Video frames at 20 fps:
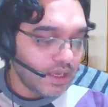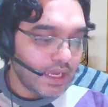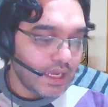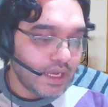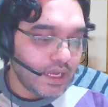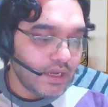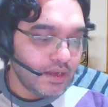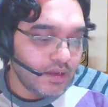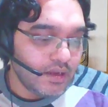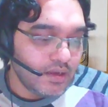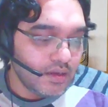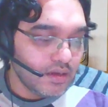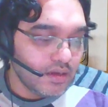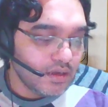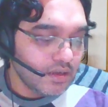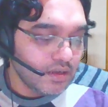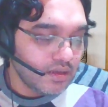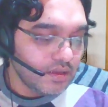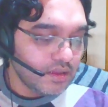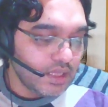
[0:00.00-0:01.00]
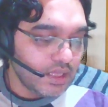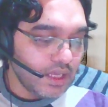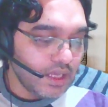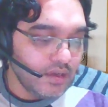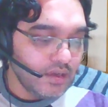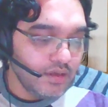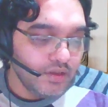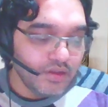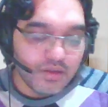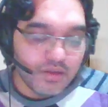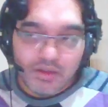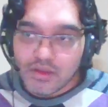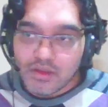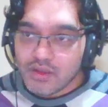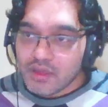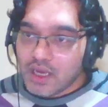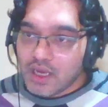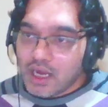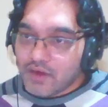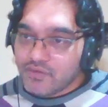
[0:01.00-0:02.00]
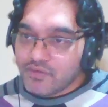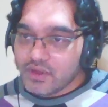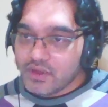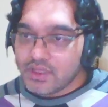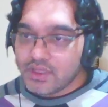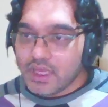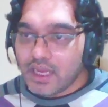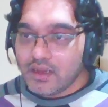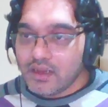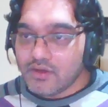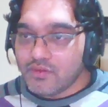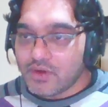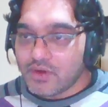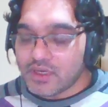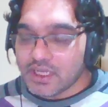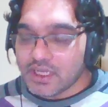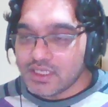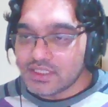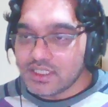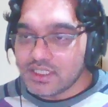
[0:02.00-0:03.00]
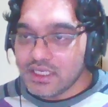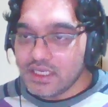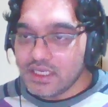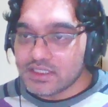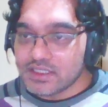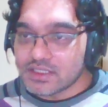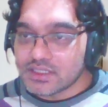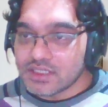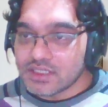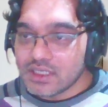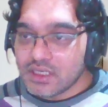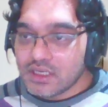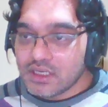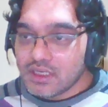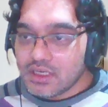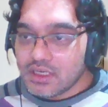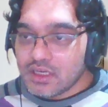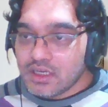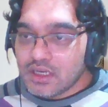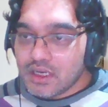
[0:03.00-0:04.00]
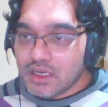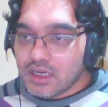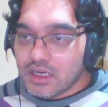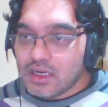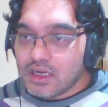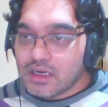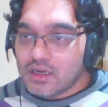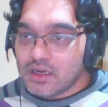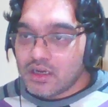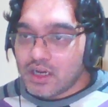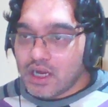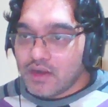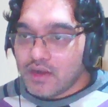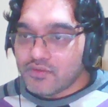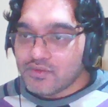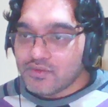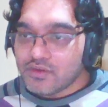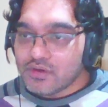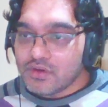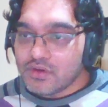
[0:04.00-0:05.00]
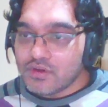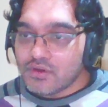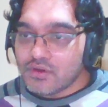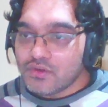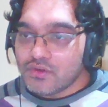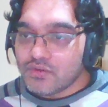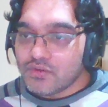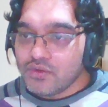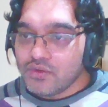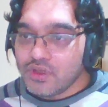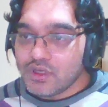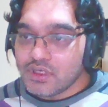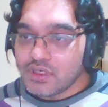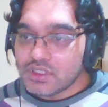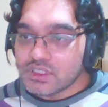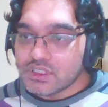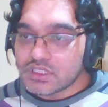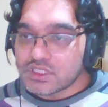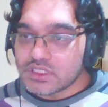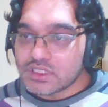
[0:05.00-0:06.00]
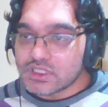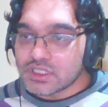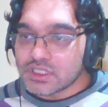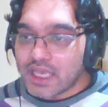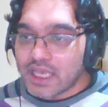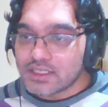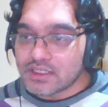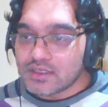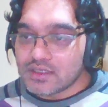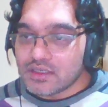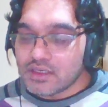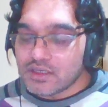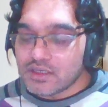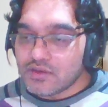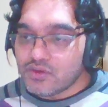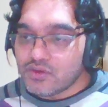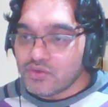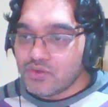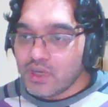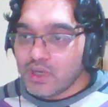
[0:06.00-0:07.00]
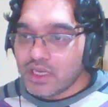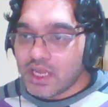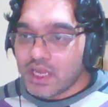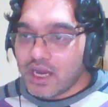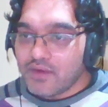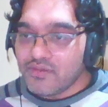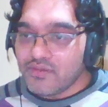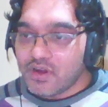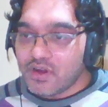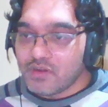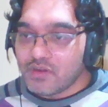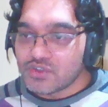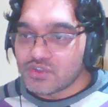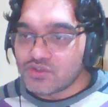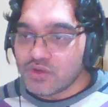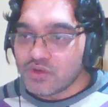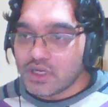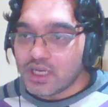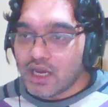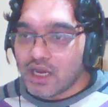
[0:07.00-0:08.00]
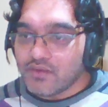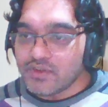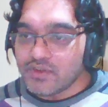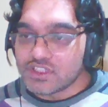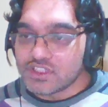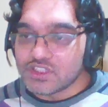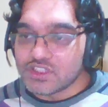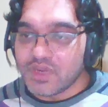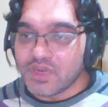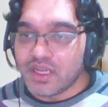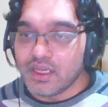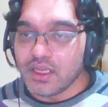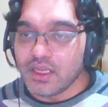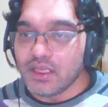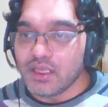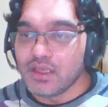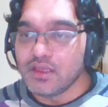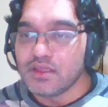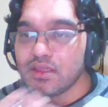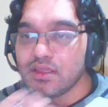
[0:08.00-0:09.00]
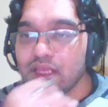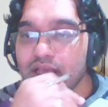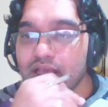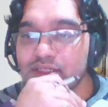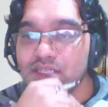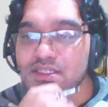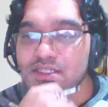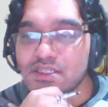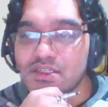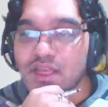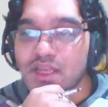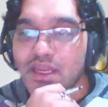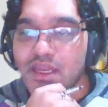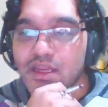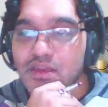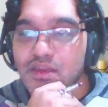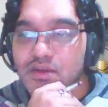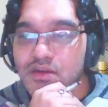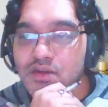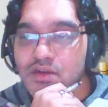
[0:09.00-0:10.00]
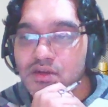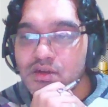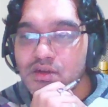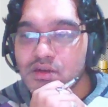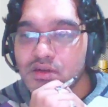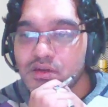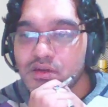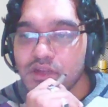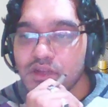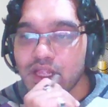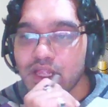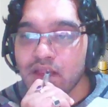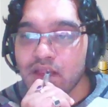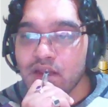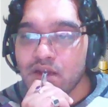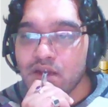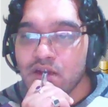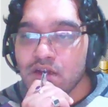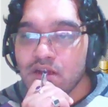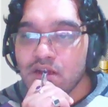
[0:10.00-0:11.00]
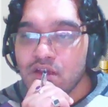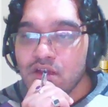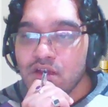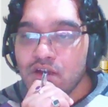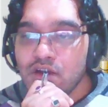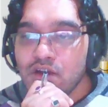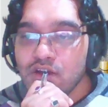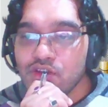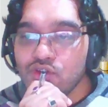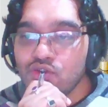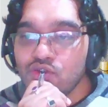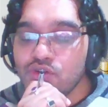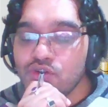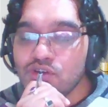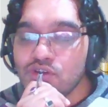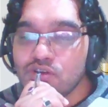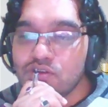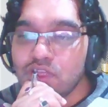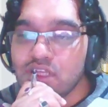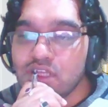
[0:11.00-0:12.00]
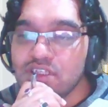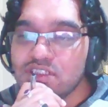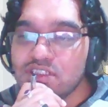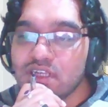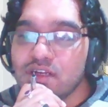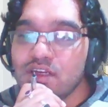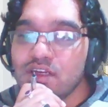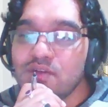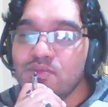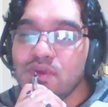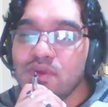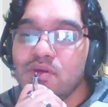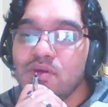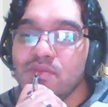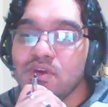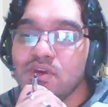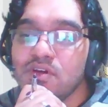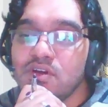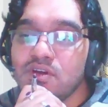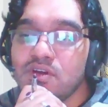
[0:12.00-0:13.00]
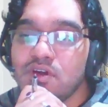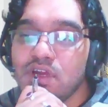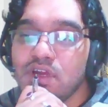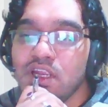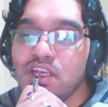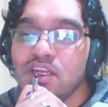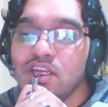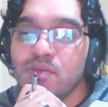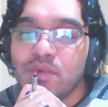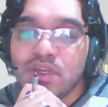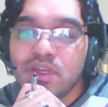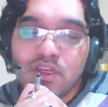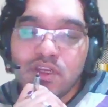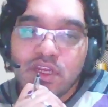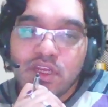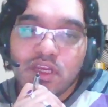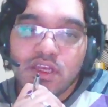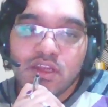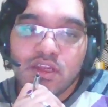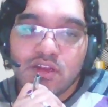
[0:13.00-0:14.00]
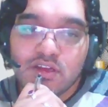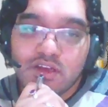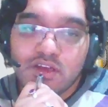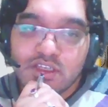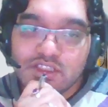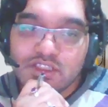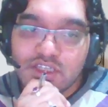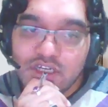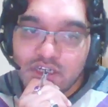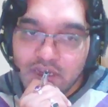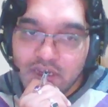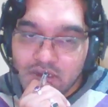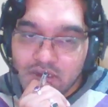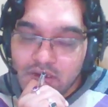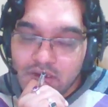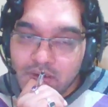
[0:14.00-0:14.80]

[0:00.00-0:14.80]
And then after that, what I see is after 2 years as a two and a half, almost 2.5 years spending as a director, okay, you then started becoming a independent technical consultant.